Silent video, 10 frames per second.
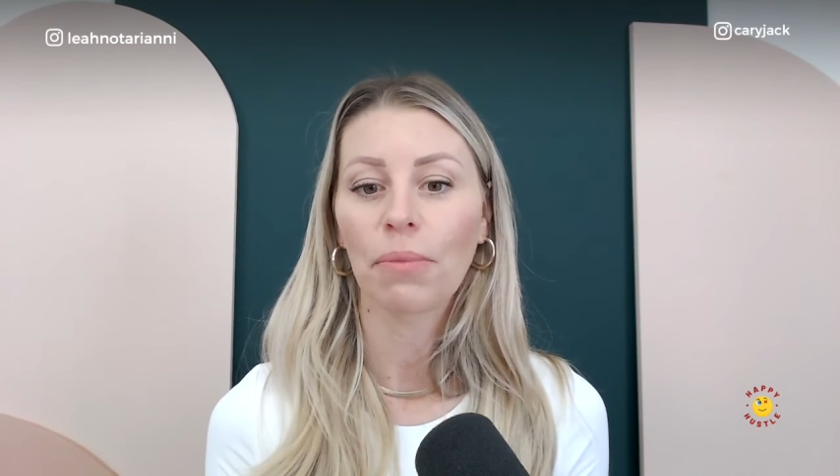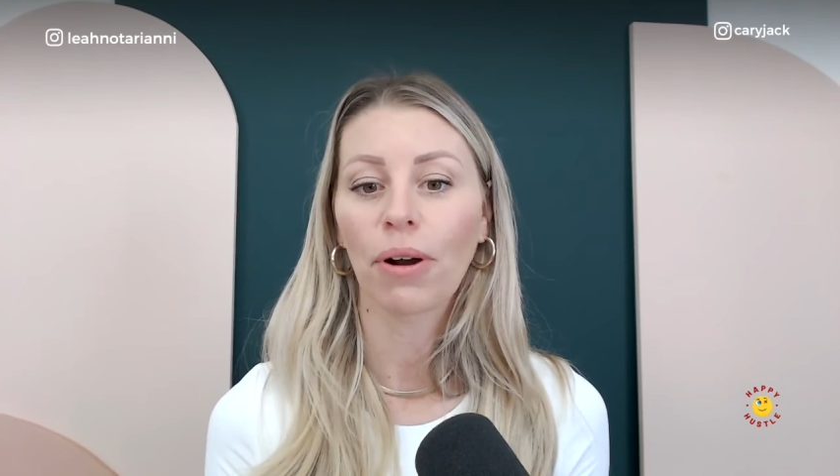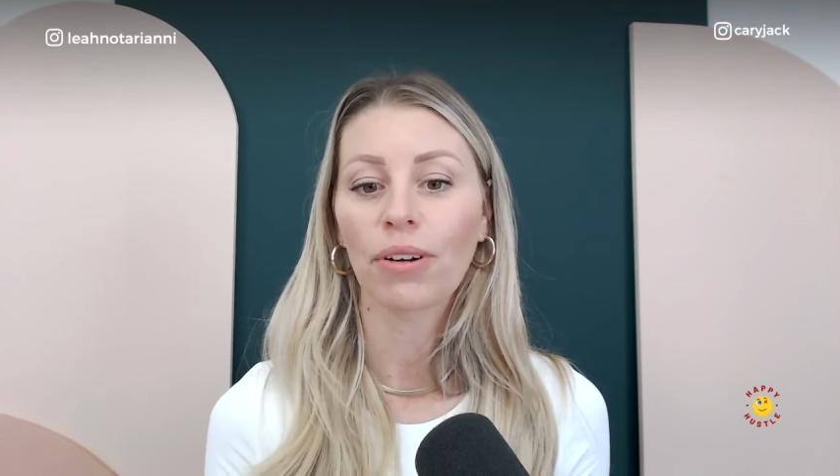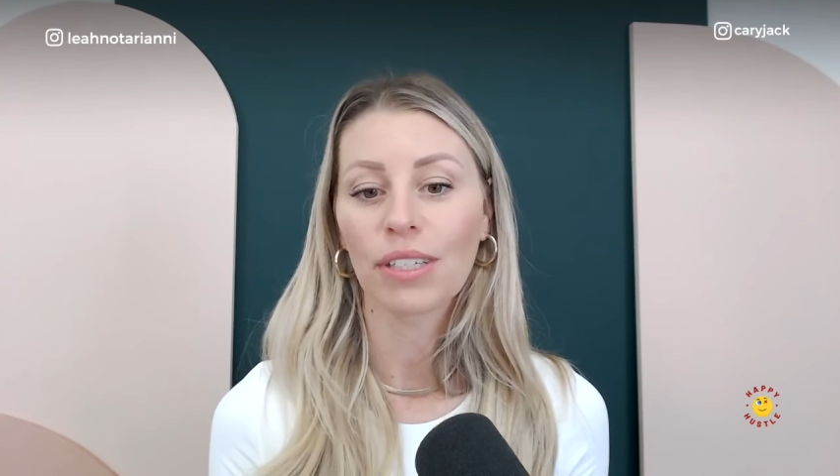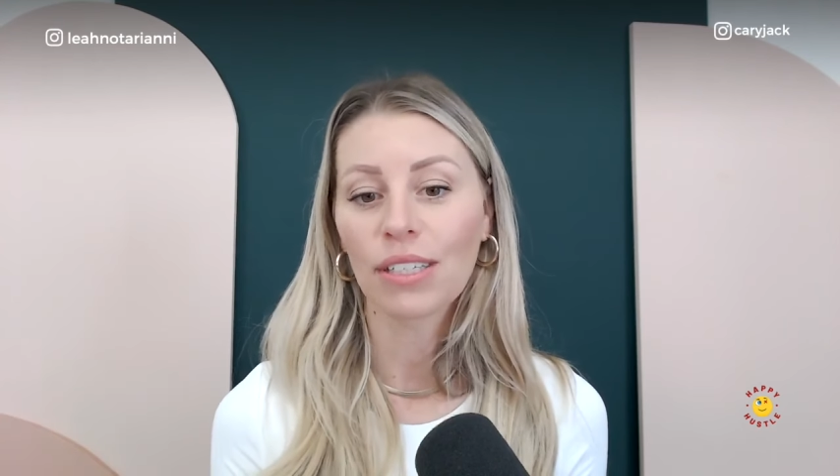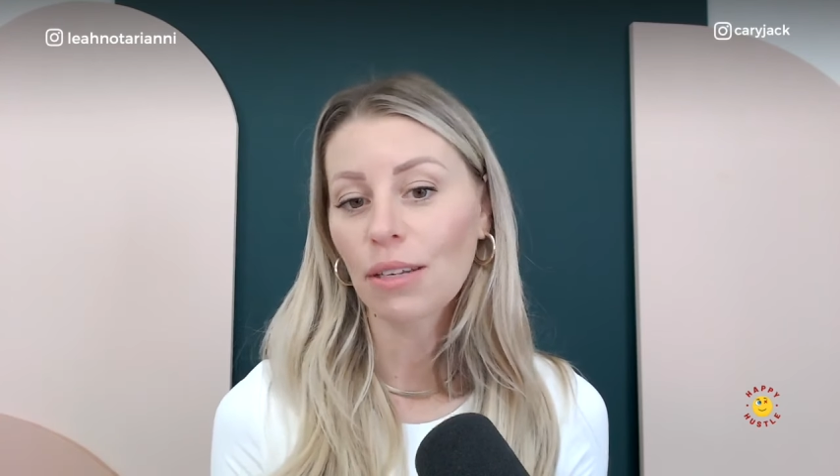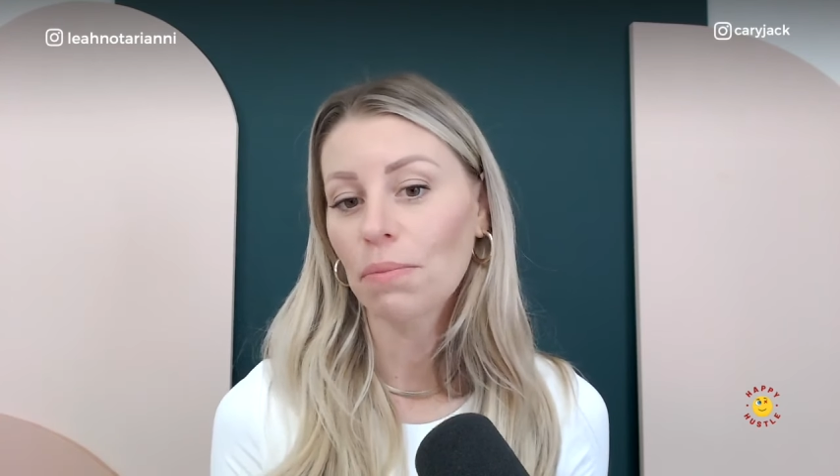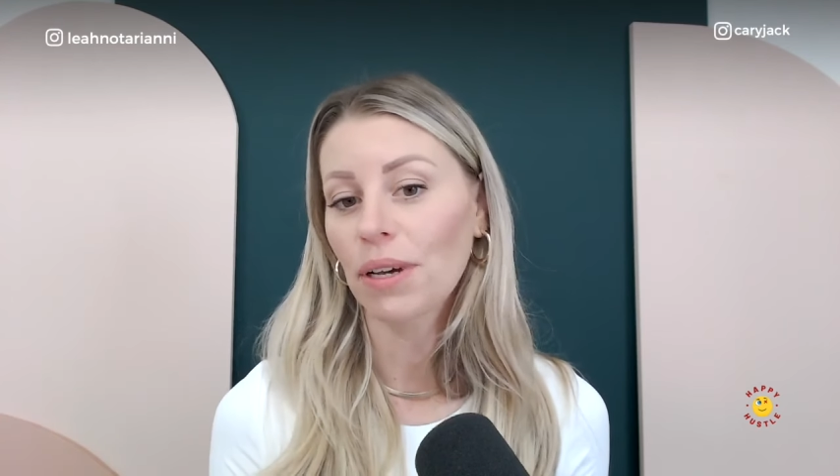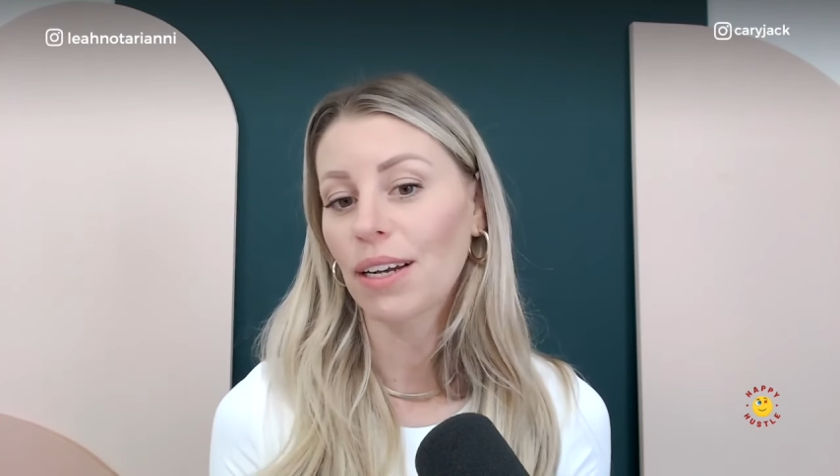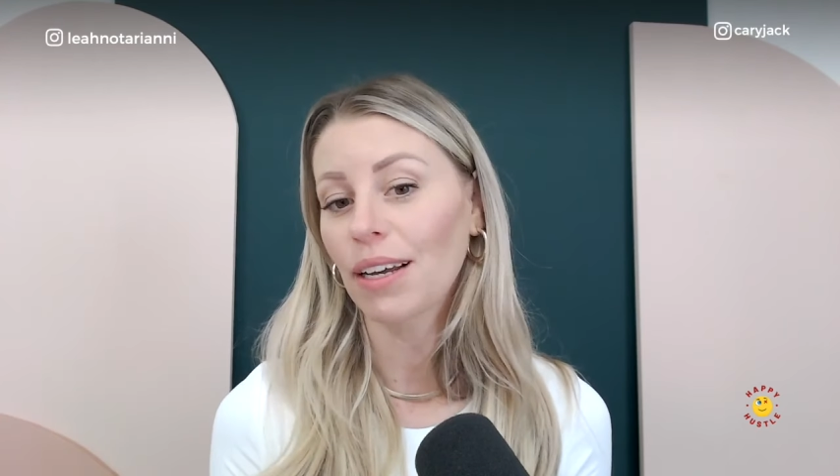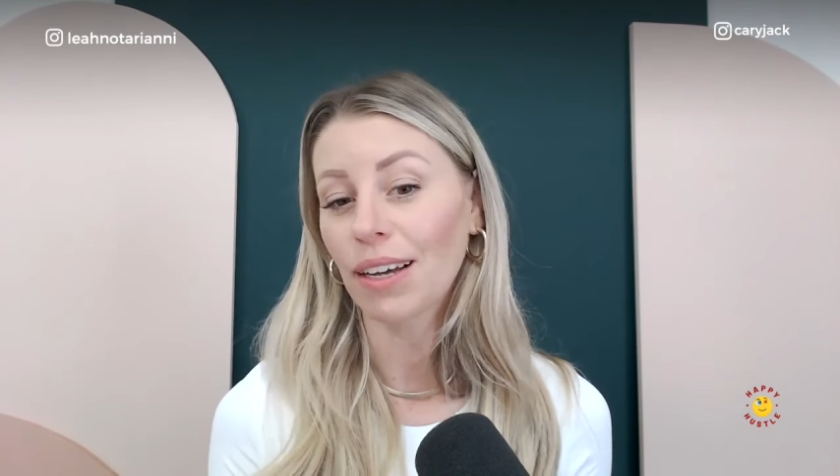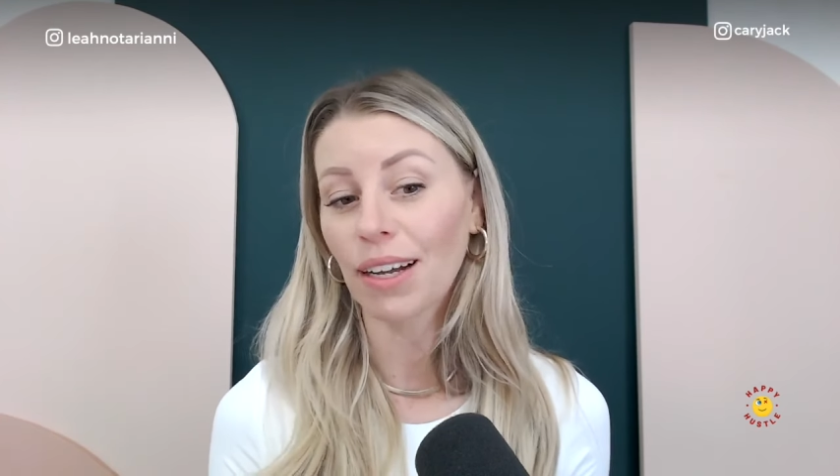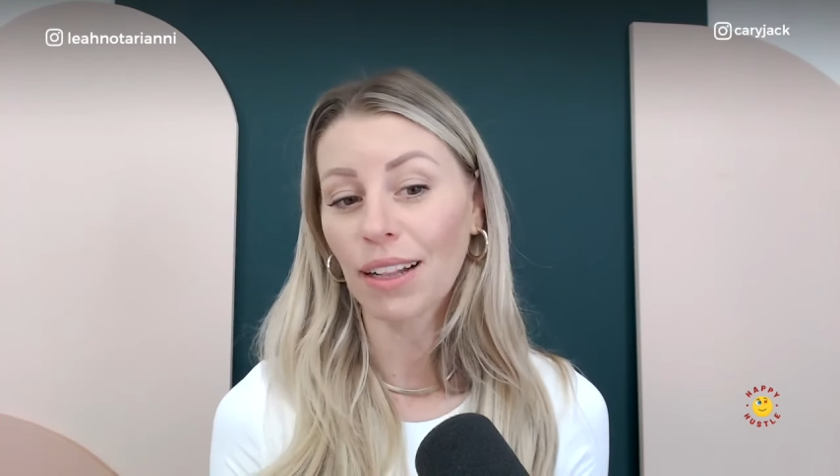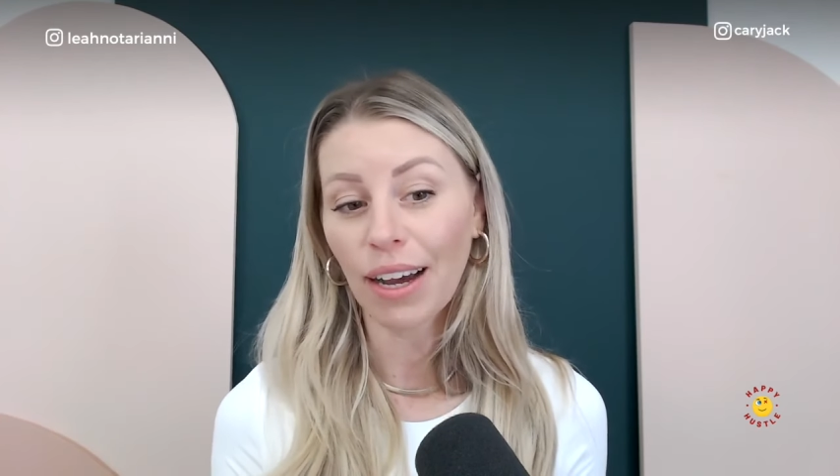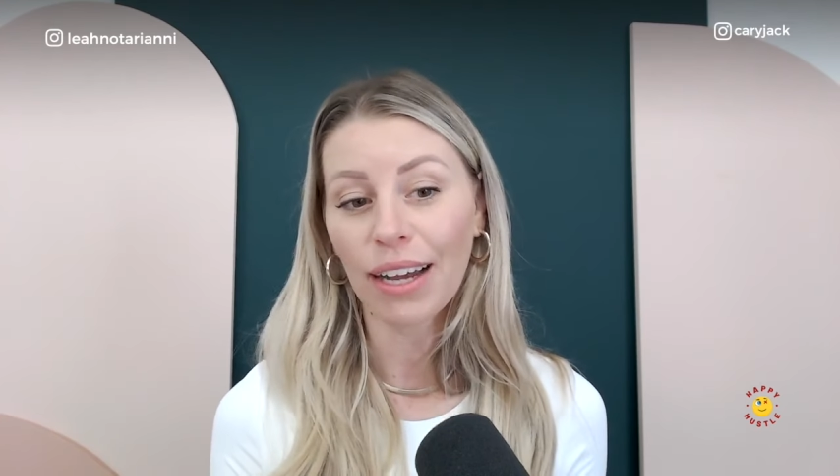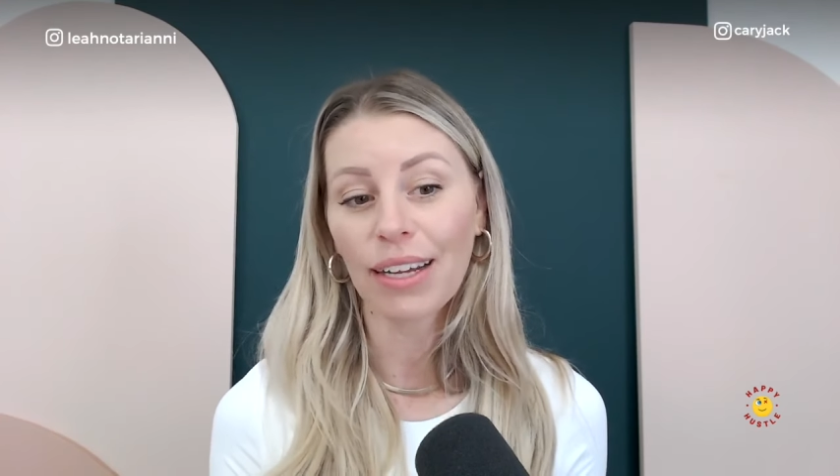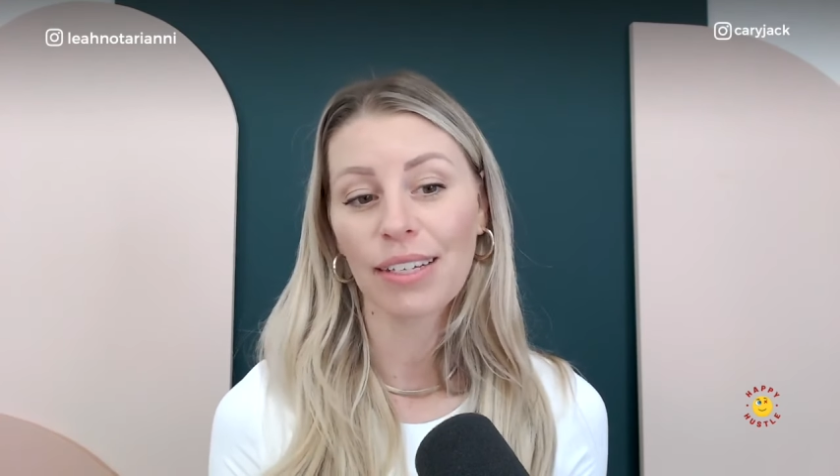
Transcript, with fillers: participant and the client